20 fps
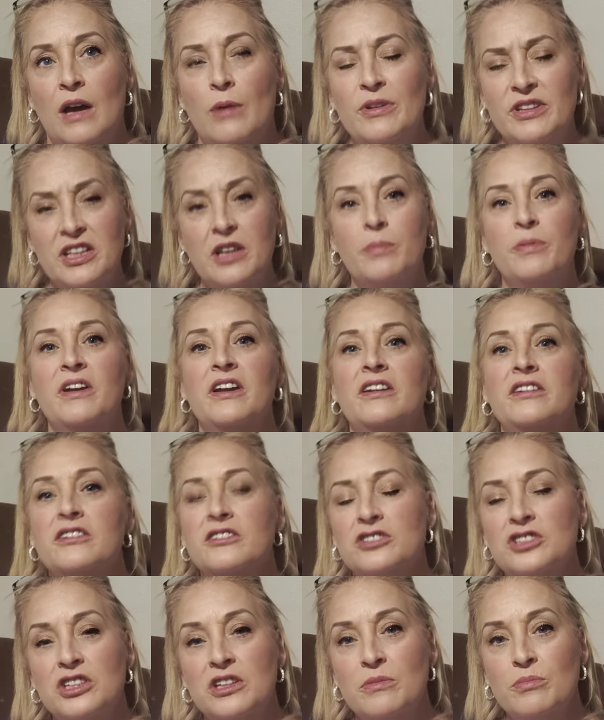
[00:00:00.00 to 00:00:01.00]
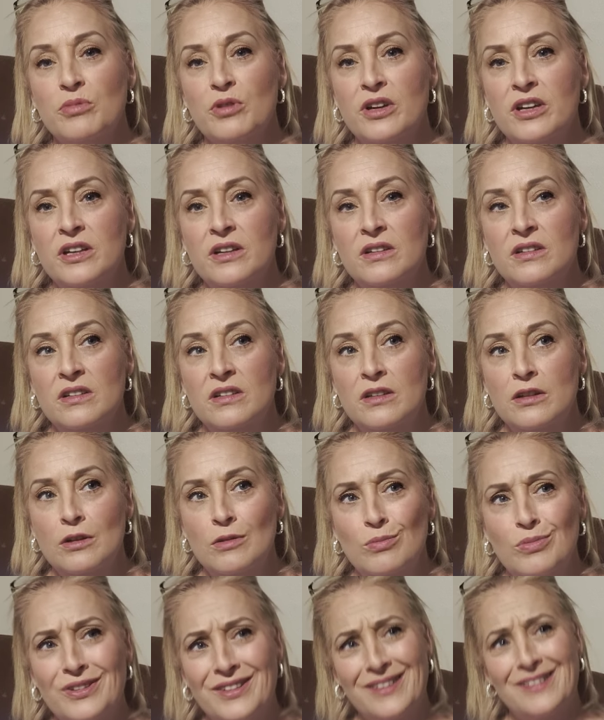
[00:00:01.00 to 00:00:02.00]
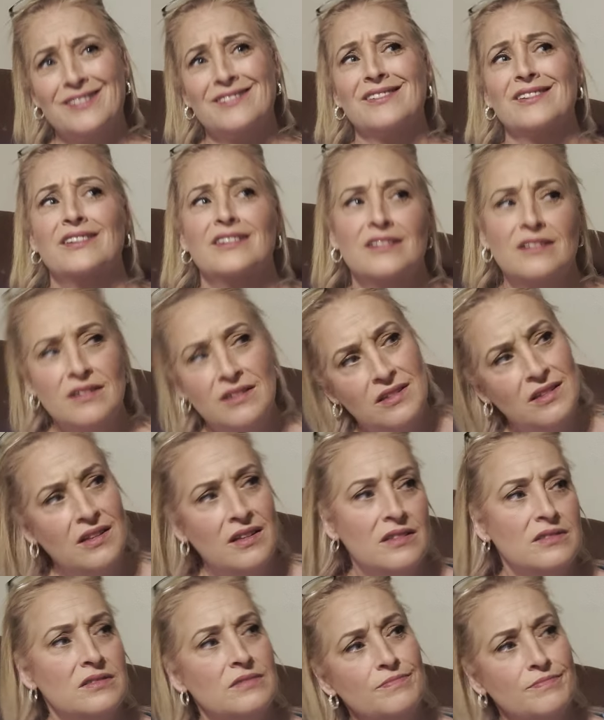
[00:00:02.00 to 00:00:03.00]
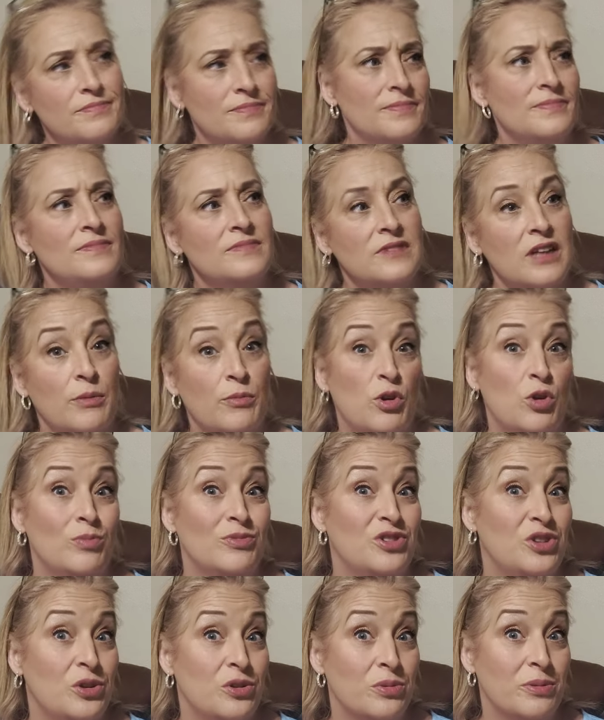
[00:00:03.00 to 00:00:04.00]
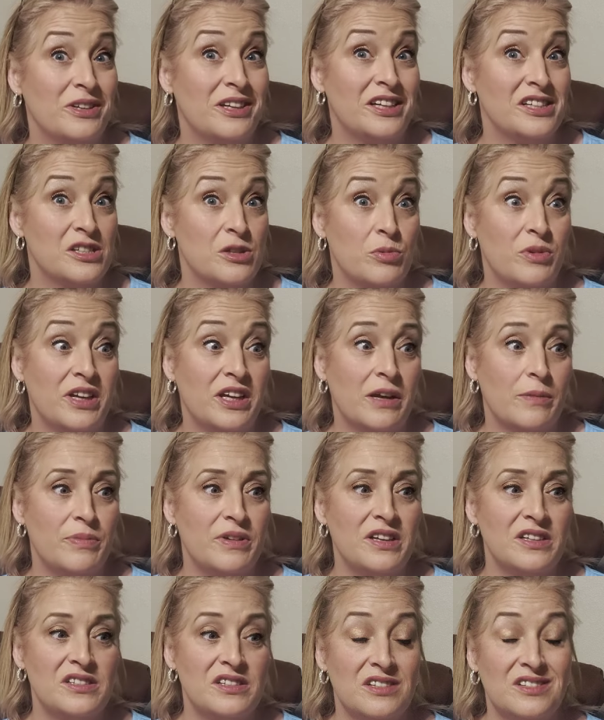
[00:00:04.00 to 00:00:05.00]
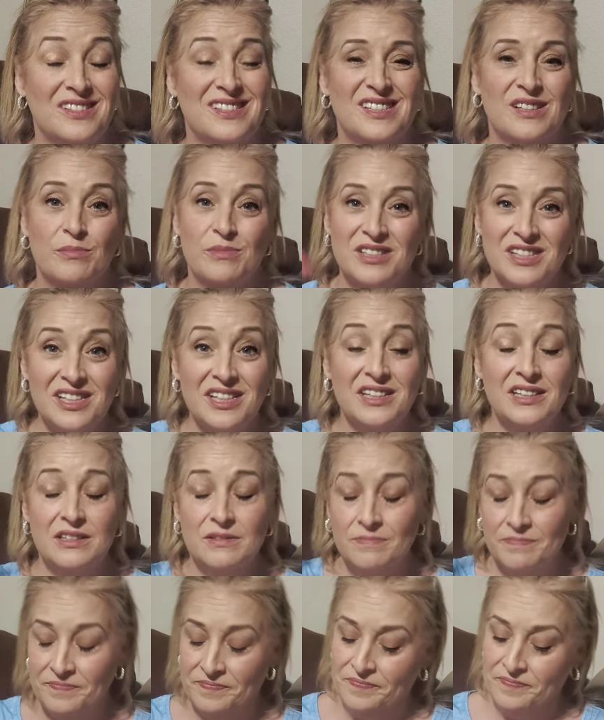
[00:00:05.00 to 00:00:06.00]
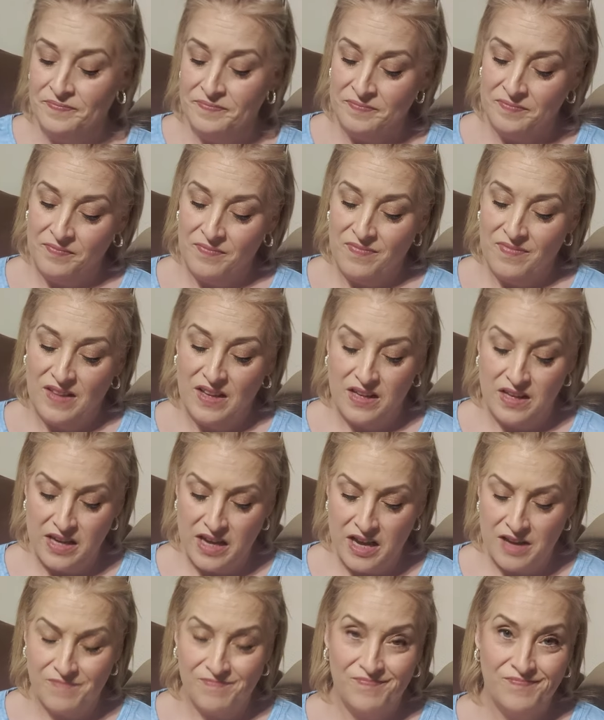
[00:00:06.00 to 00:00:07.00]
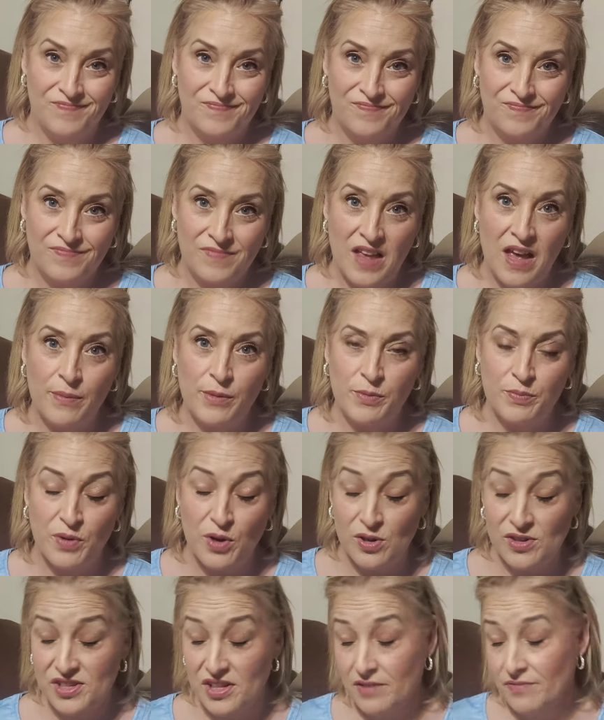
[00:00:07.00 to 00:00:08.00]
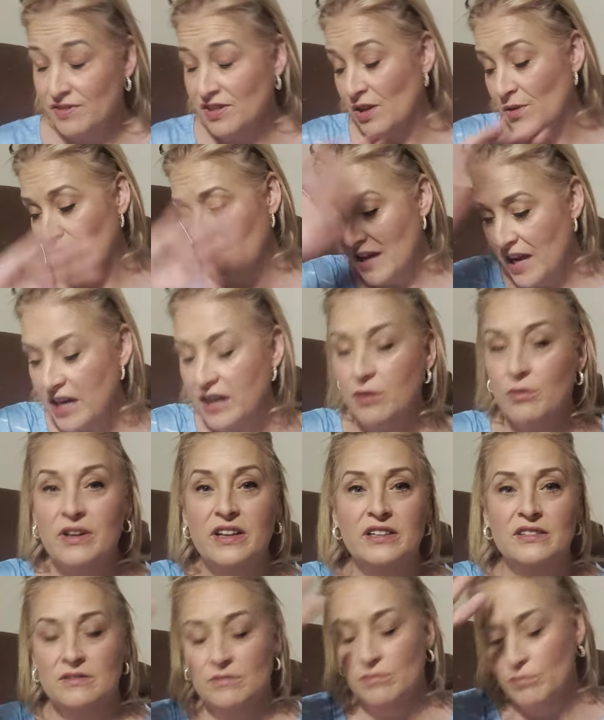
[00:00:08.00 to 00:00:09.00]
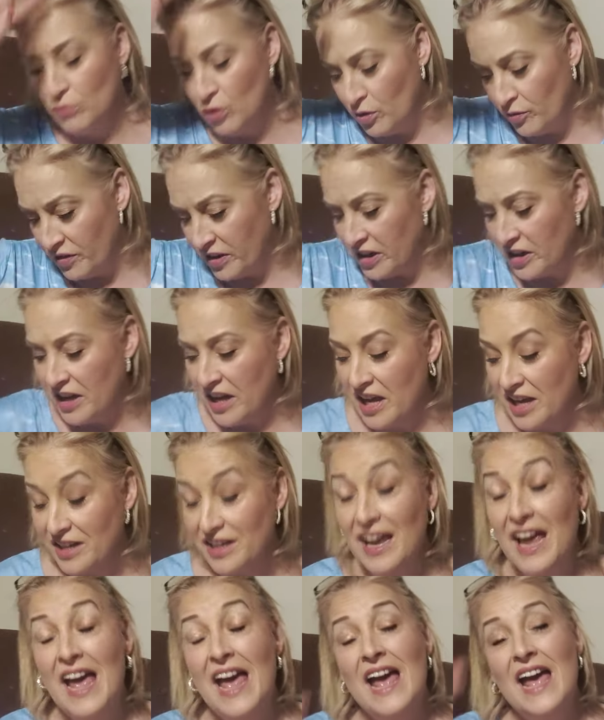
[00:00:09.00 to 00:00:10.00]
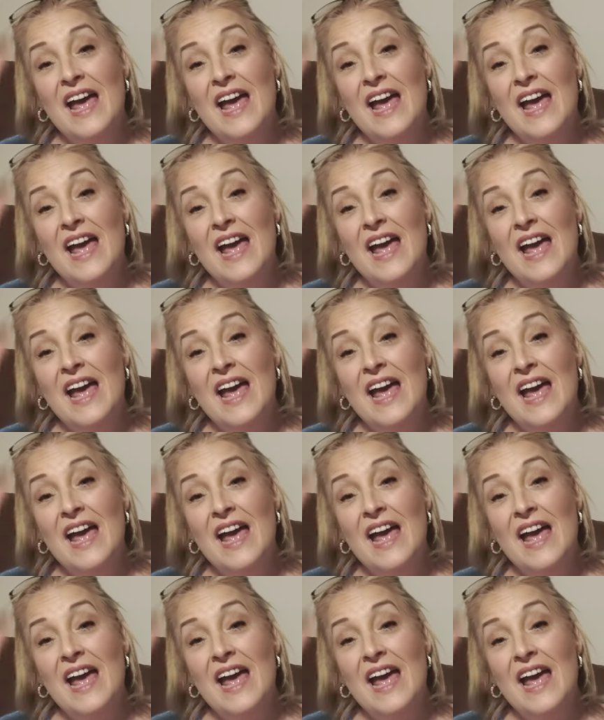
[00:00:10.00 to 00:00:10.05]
I want the companionship, right? But then it's like, I'm home 2-3 days a week at best unless I'm sick. Yeah, I'm impulsive. So anyway, moving ahead.